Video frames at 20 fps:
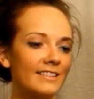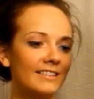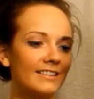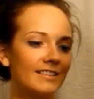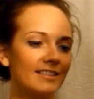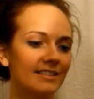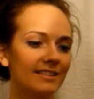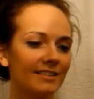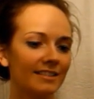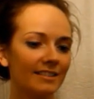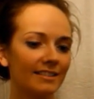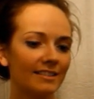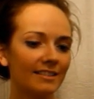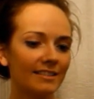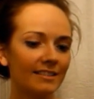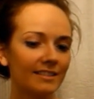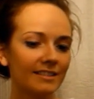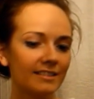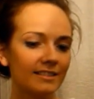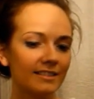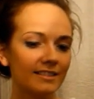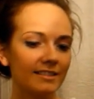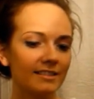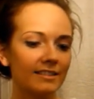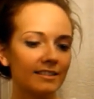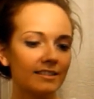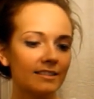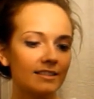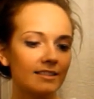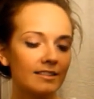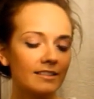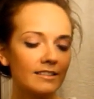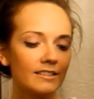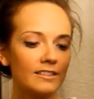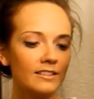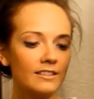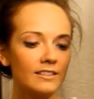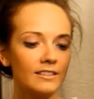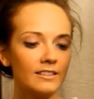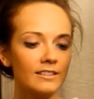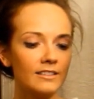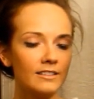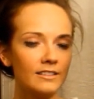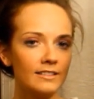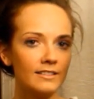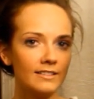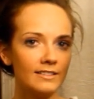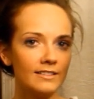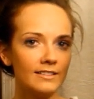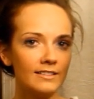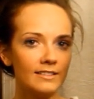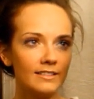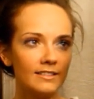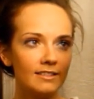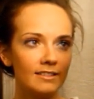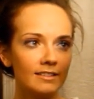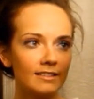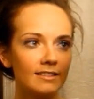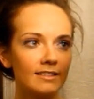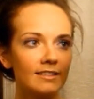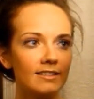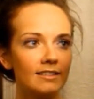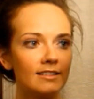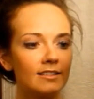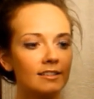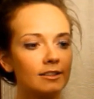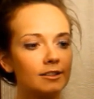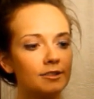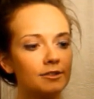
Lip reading: [no speech]